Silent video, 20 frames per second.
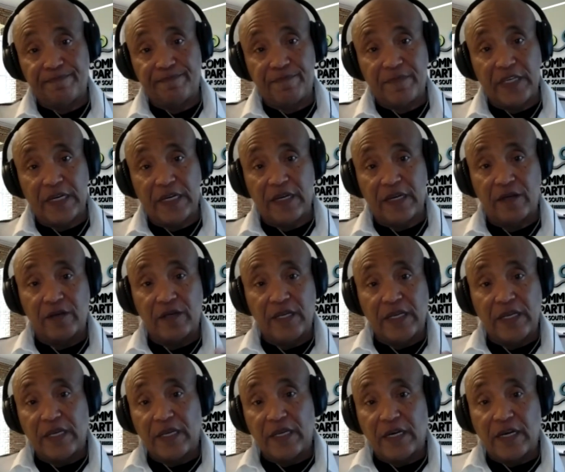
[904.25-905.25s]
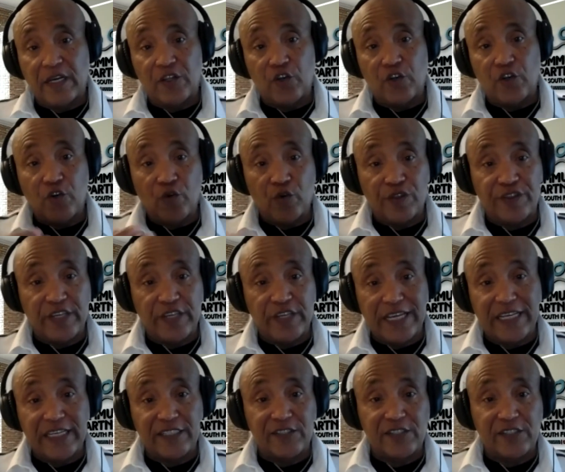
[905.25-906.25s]
You know, uh, the newer
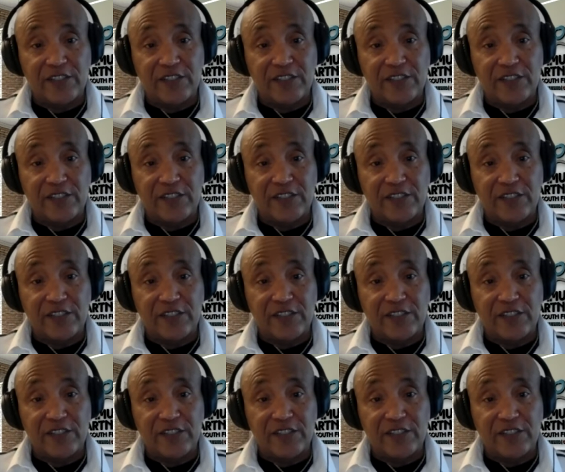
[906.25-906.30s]
things,